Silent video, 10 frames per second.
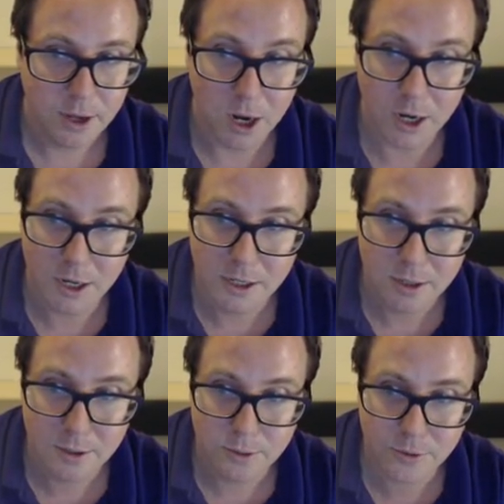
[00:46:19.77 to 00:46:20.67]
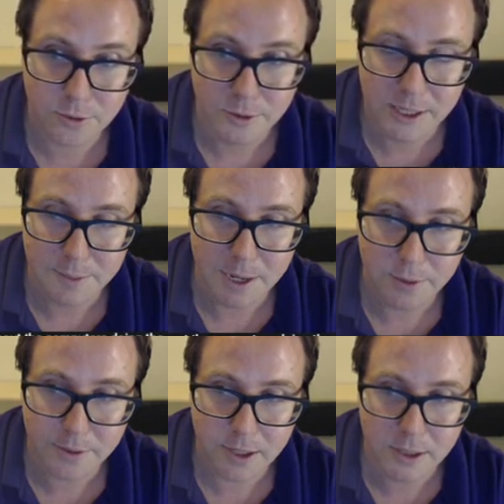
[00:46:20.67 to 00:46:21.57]
Oh, sorry
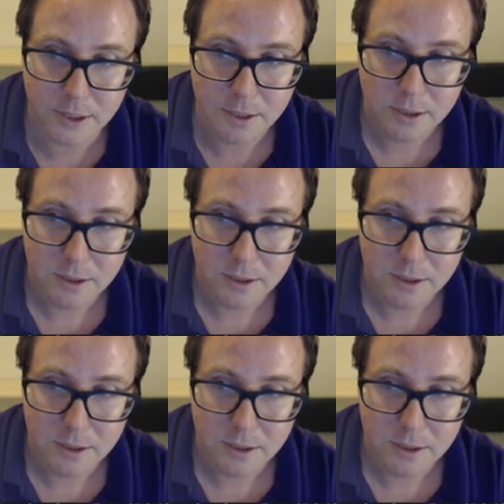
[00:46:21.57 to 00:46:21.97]
about the